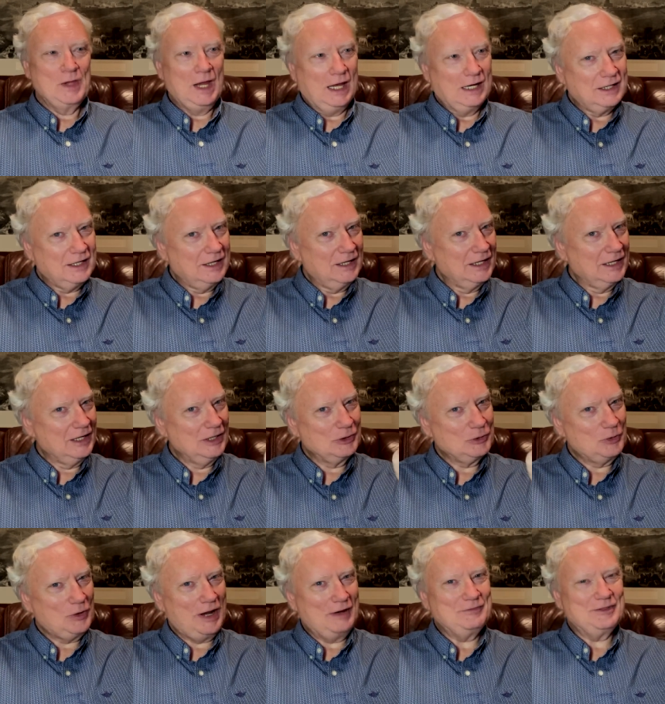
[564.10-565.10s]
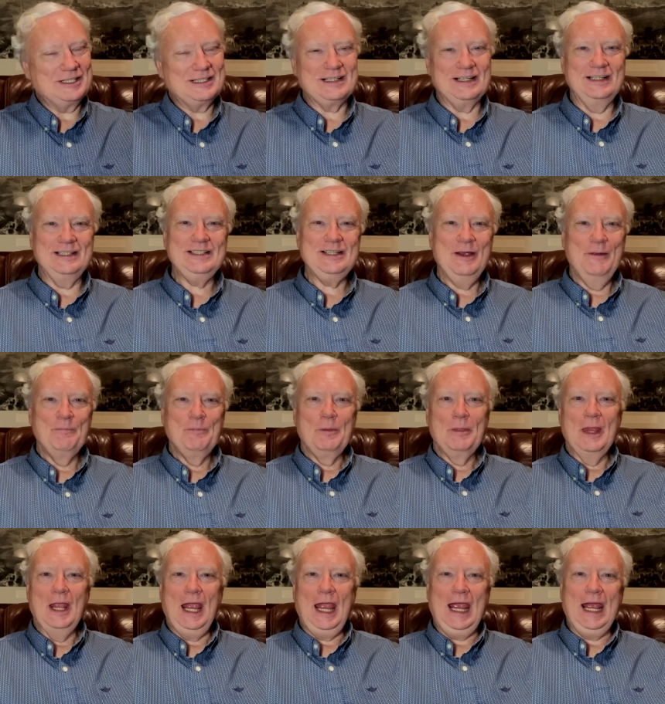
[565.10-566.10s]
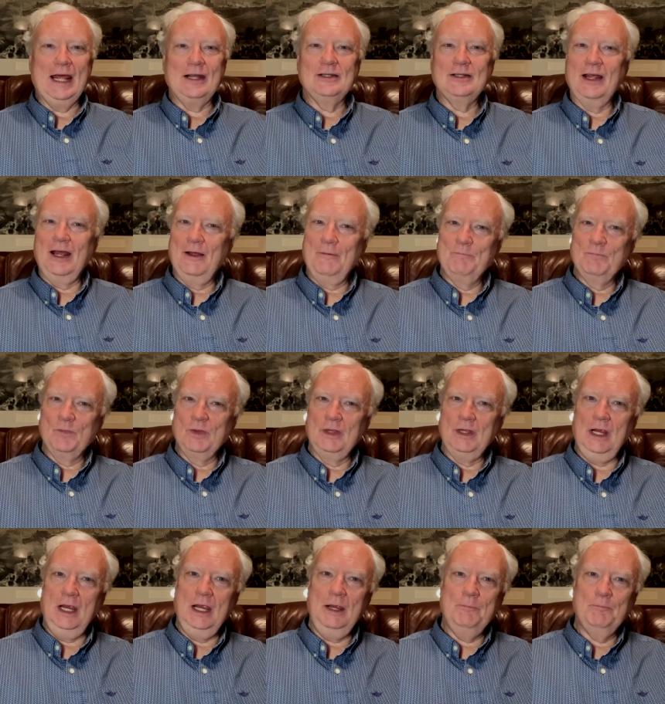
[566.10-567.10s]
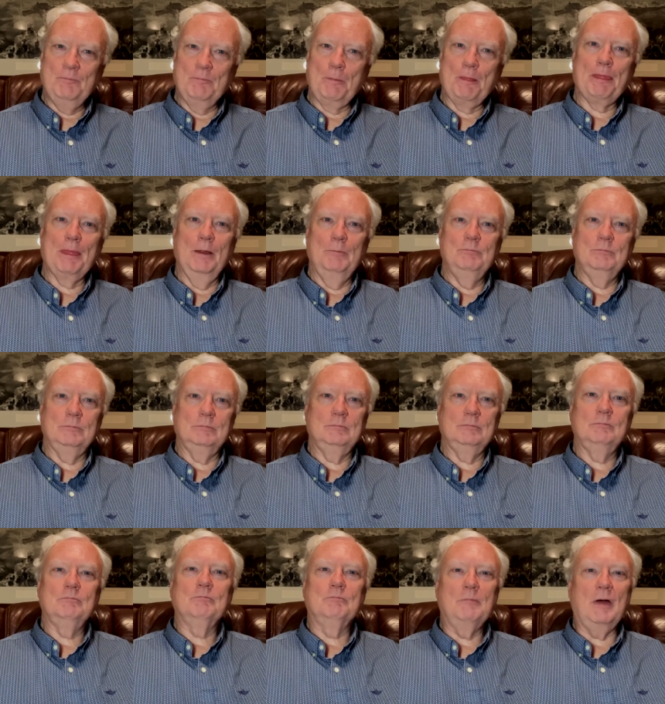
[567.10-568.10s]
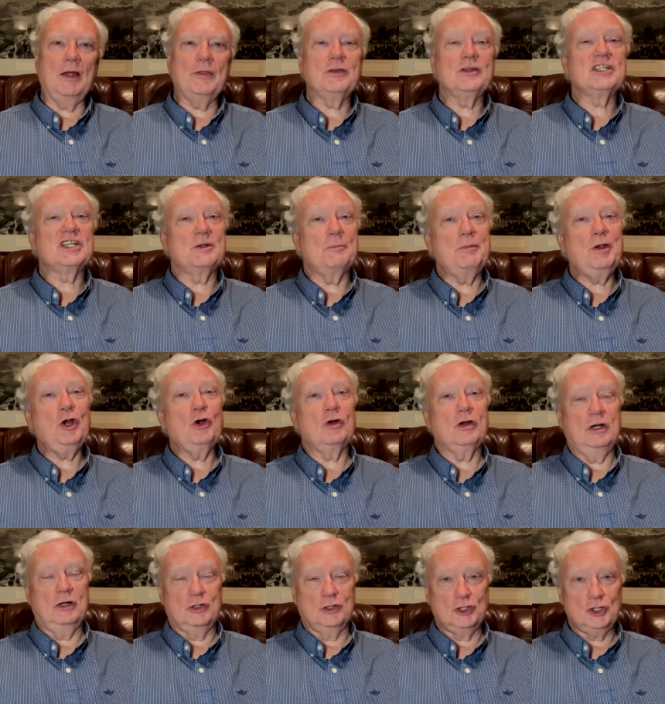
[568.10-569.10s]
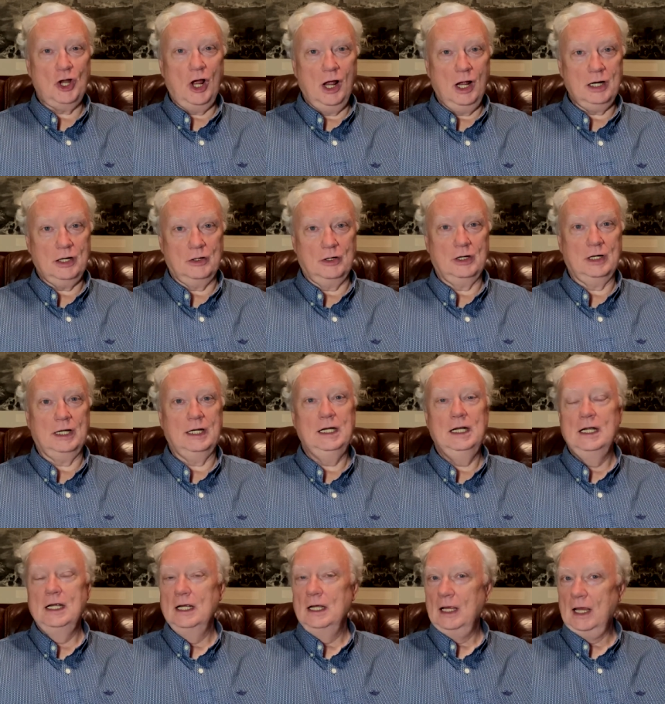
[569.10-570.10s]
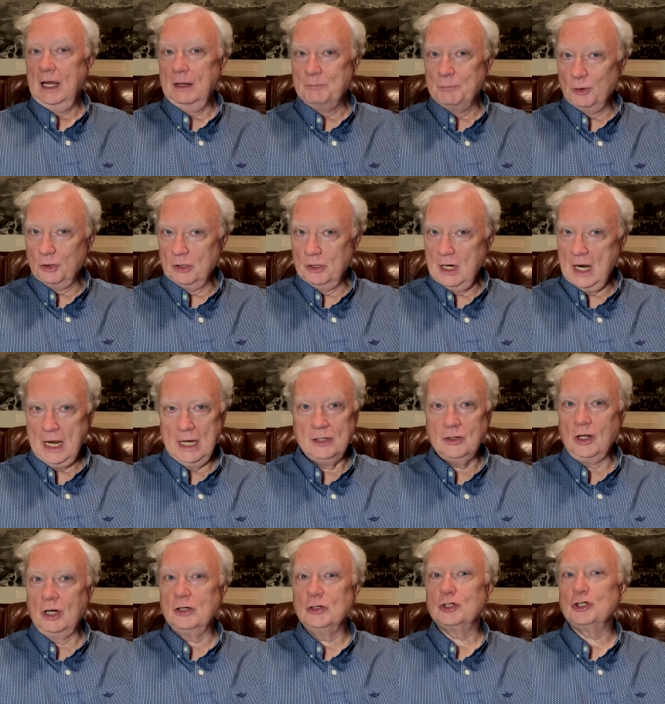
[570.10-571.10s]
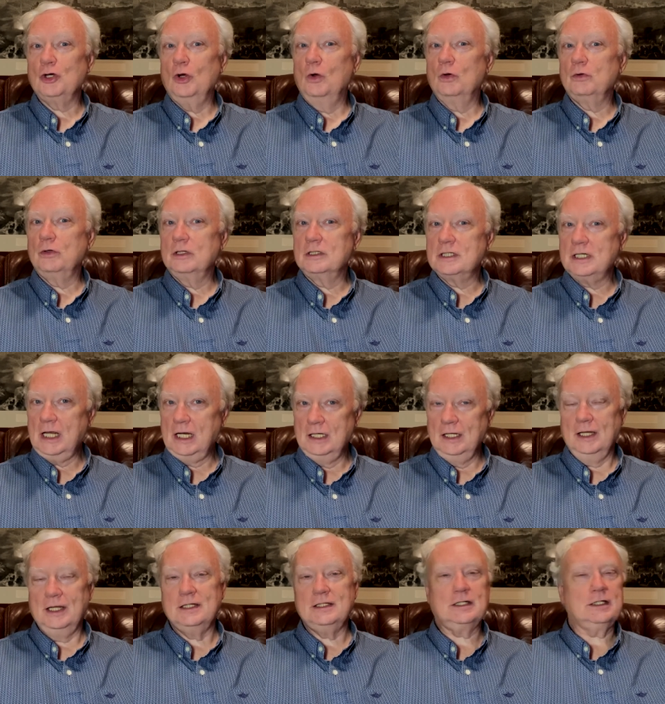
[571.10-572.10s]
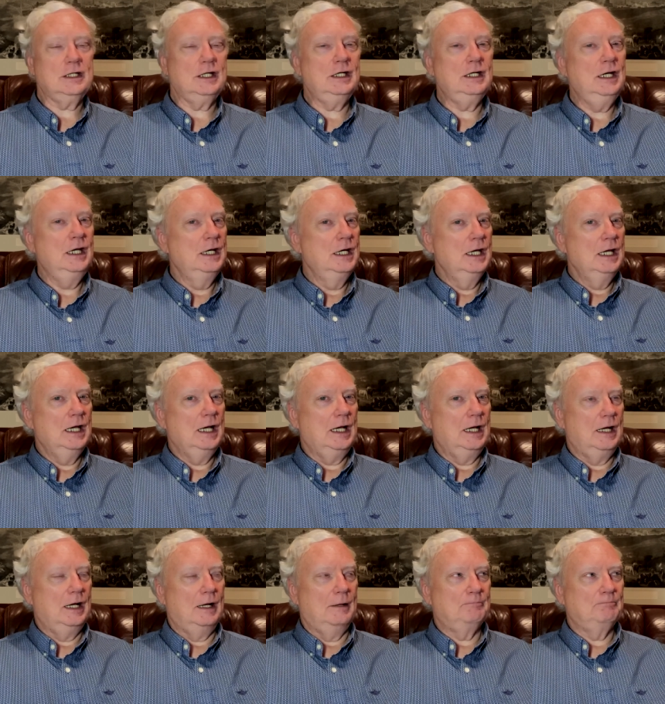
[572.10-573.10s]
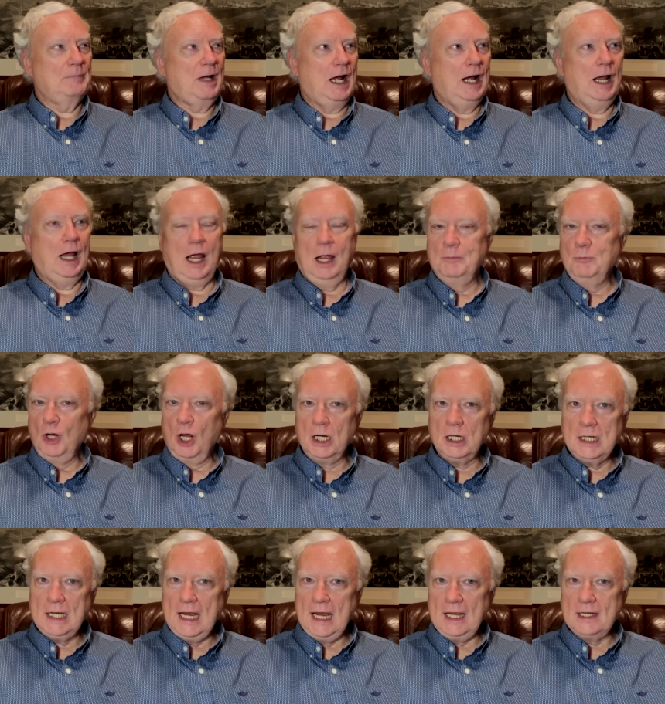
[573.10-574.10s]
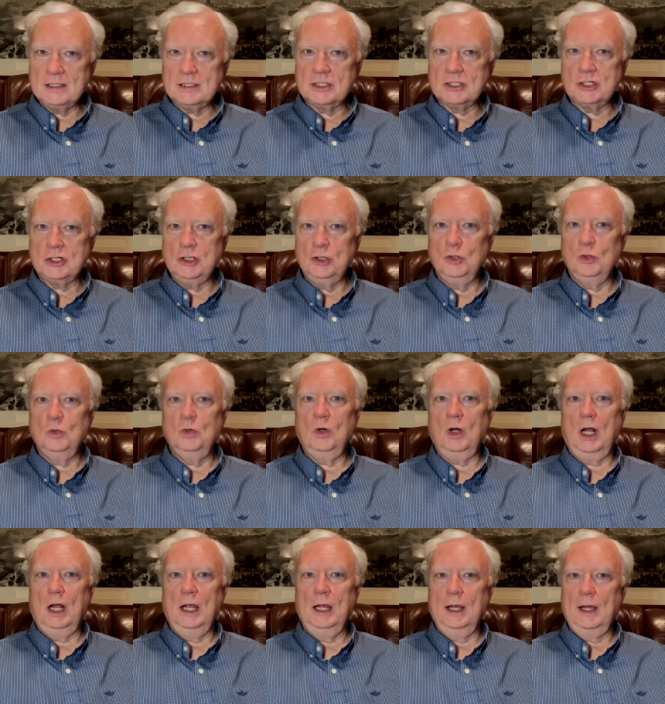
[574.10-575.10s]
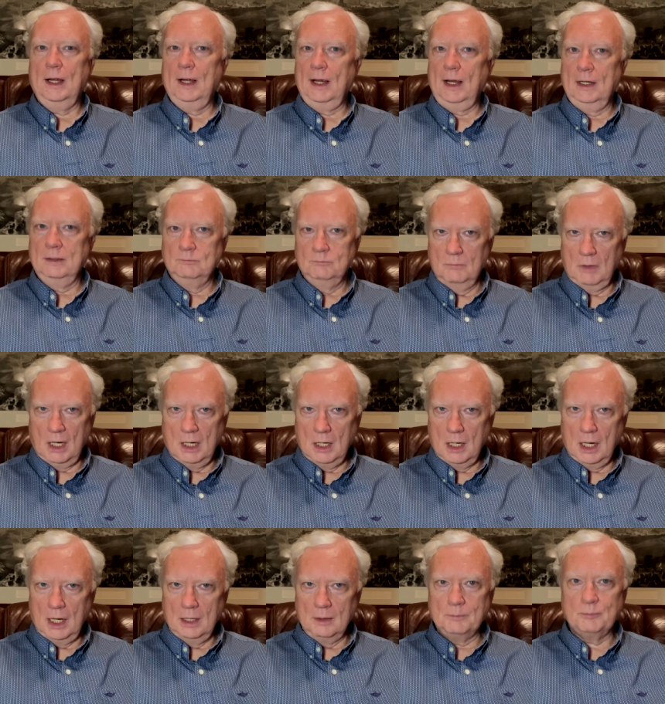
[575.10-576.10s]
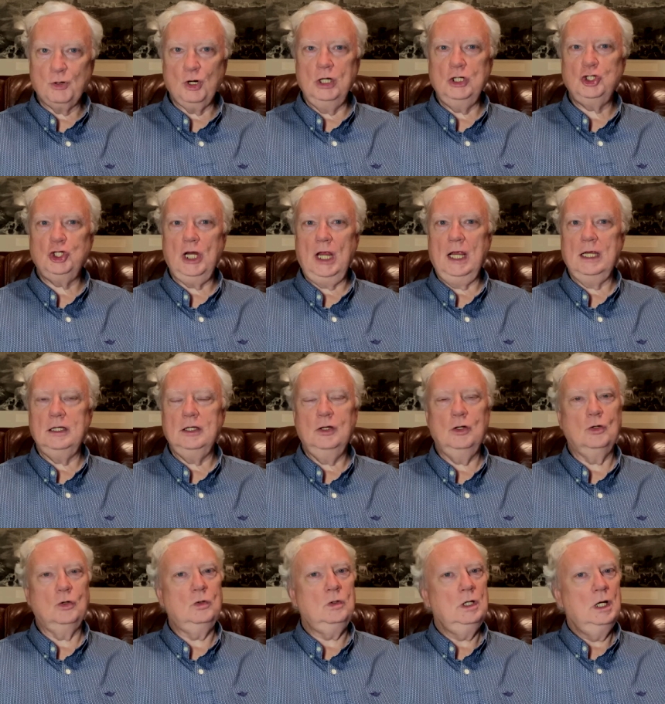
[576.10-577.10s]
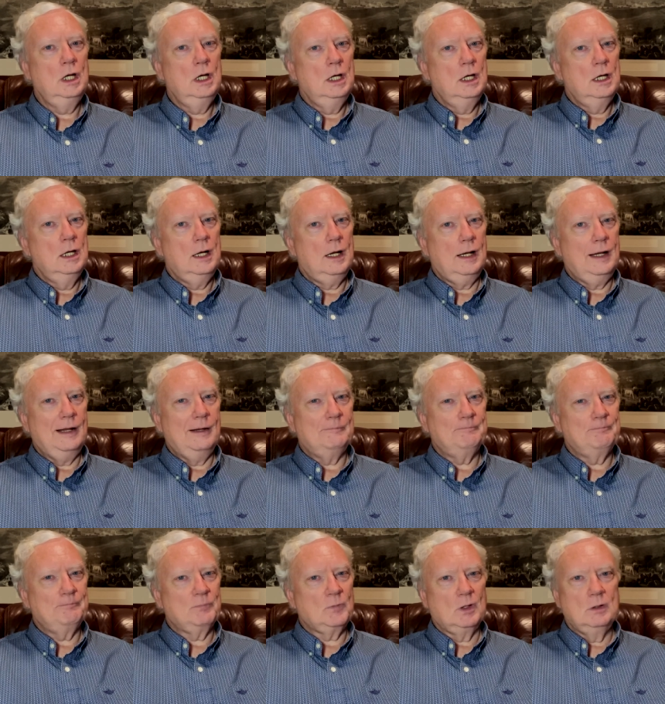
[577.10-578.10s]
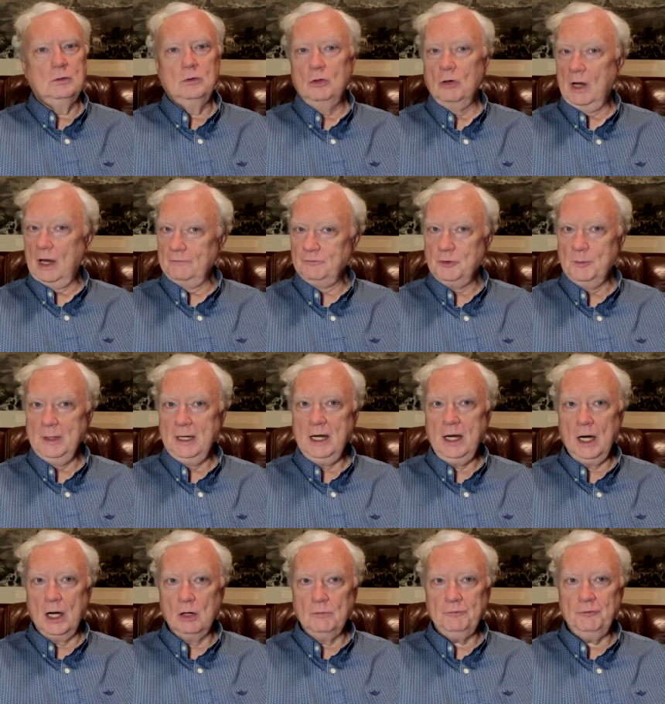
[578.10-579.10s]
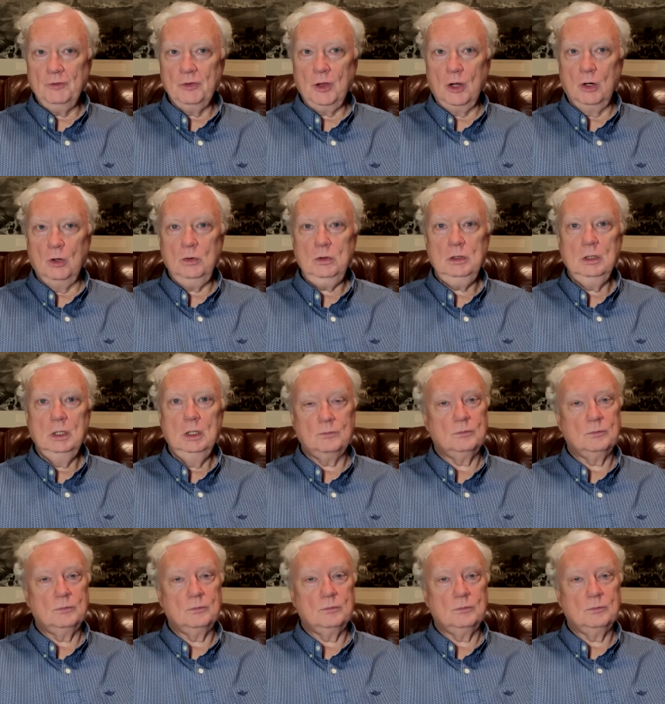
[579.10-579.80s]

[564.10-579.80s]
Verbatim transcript: and in little crevices. And um, the mother superior saw her and, and put her hand on her shoulder and said, listen, I, am not against you. I, I, I appreciate you. You have to be careful though